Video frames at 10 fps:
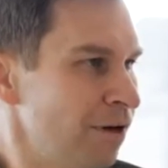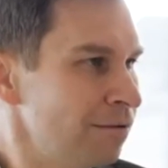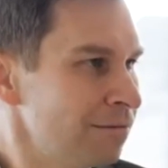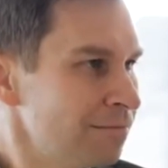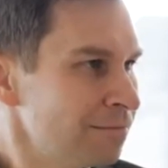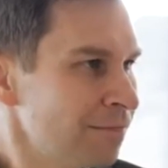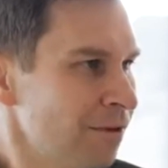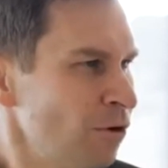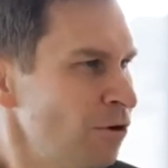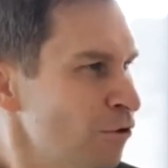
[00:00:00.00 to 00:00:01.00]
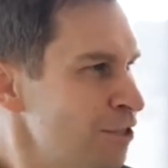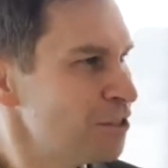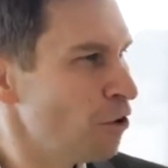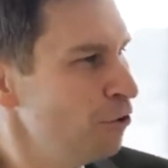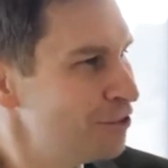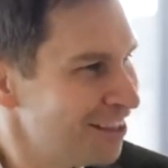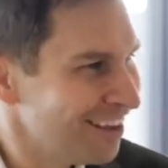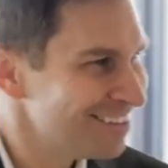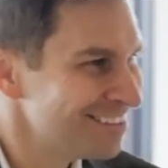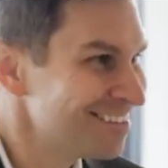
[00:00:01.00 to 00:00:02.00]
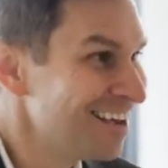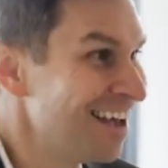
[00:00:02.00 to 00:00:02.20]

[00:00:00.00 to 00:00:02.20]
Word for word: but what causes those things?